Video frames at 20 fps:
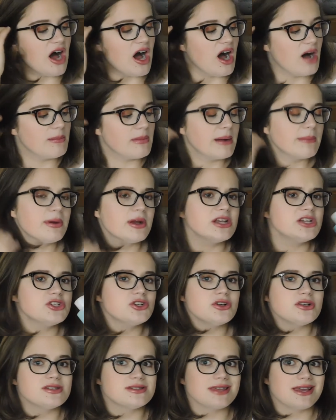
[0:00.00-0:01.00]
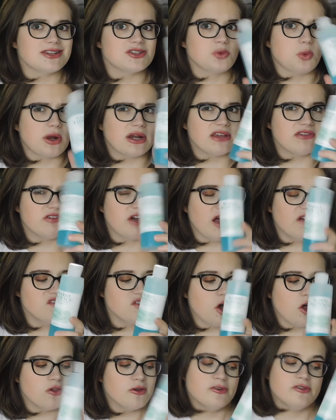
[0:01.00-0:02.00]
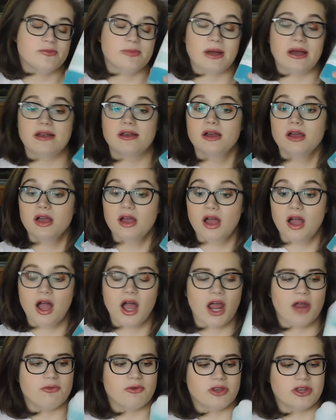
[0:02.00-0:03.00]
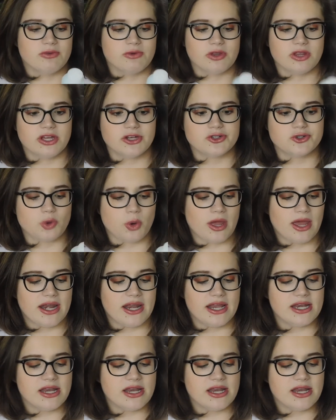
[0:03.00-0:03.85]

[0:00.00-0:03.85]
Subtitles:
I'm pretty sure it's like $25, but I really, really enjoy it.